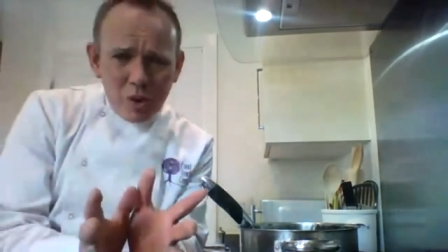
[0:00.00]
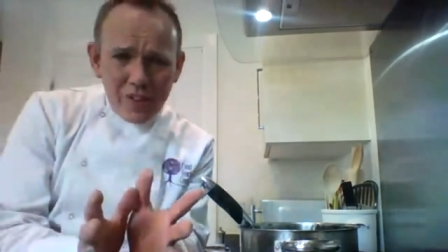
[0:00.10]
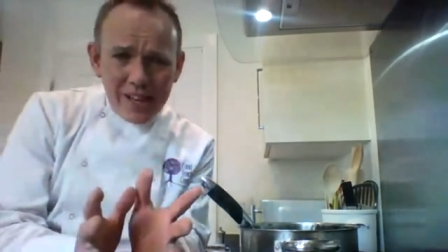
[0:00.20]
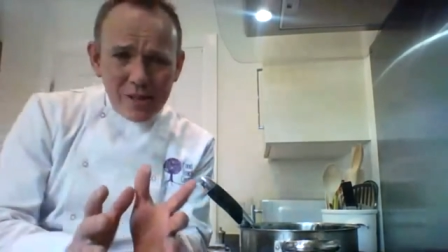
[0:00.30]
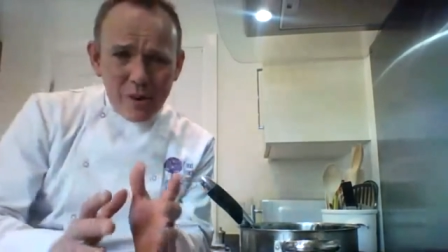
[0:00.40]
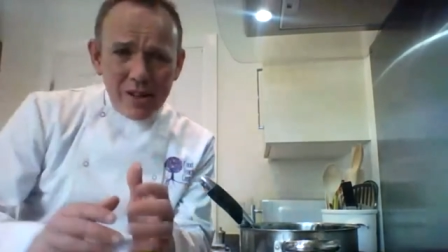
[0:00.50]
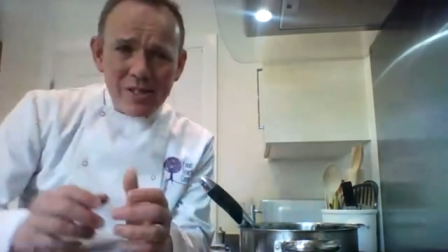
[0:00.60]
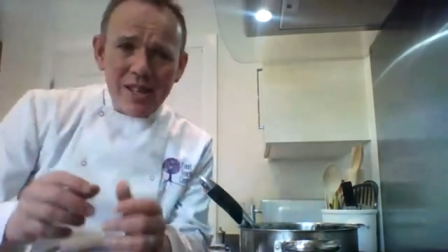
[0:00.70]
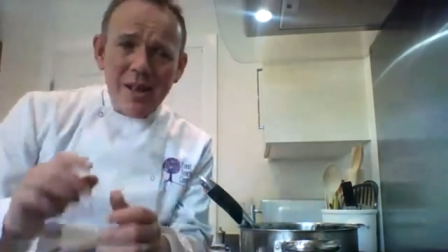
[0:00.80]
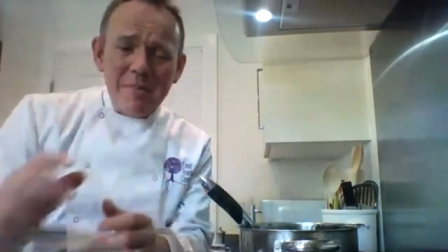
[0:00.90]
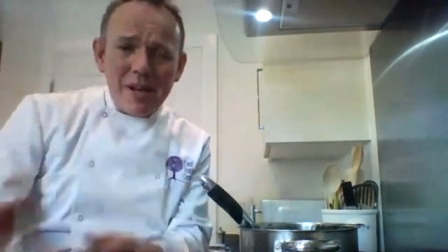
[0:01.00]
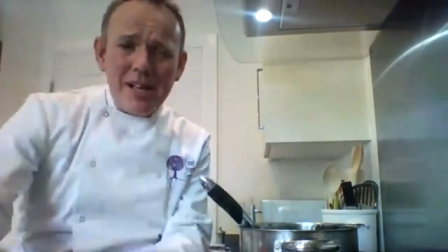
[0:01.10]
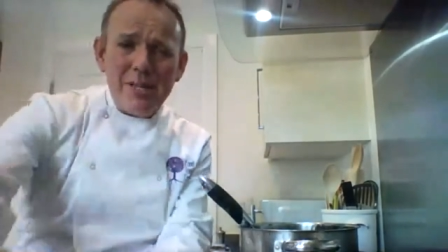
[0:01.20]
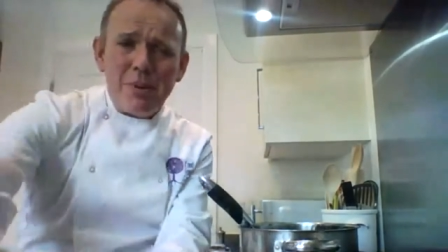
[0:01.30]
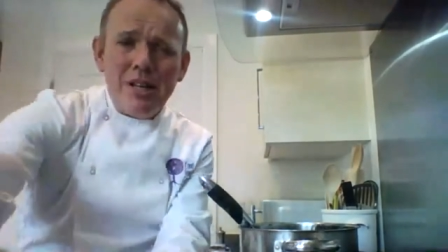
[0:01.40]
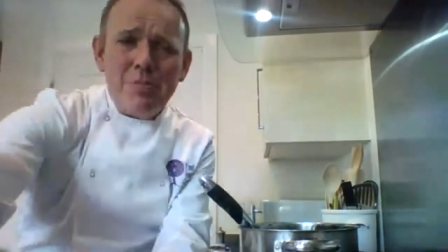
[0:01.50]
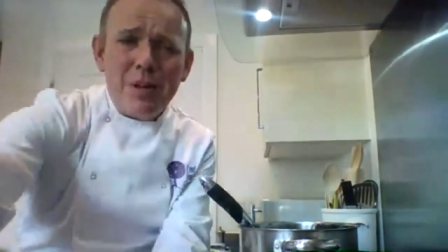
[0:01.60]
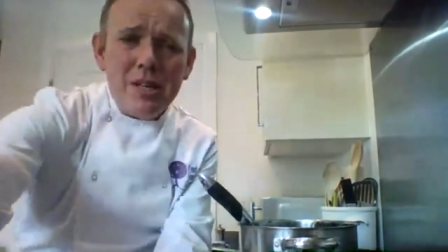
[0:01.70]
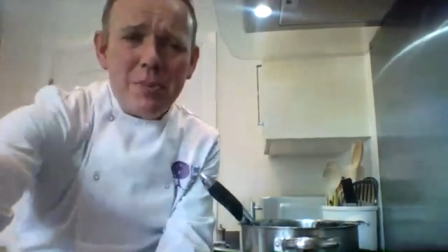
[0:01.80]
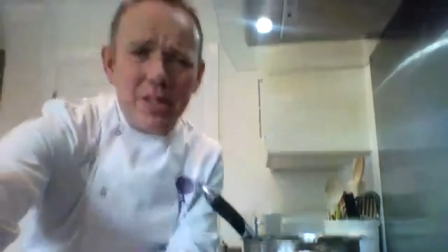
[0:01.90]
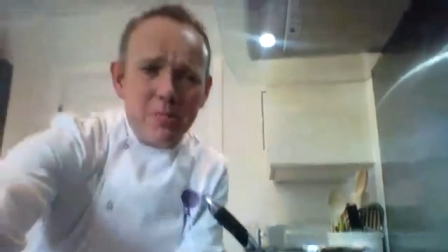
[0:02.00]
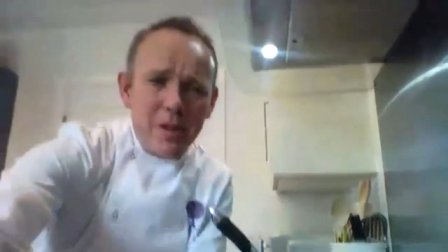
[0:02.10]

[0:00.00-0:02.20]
of these ones, please, please, please, please,